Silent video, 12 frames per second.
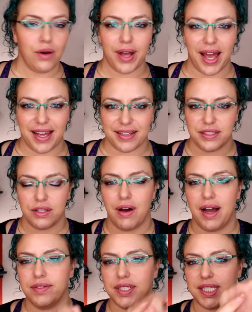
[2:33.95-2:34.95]
Okay, so
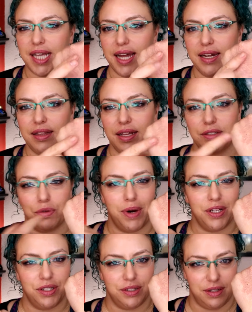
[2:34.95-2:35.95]
I've decided that
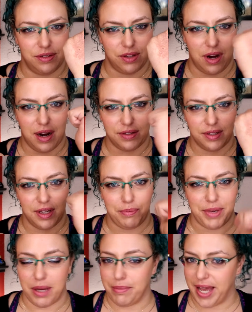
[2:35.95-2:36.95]
swatches on scars are gonna
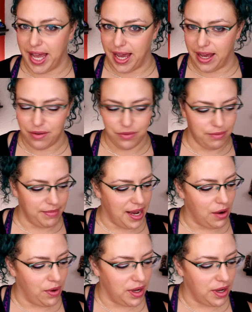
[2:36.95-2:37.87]
be on my hand from now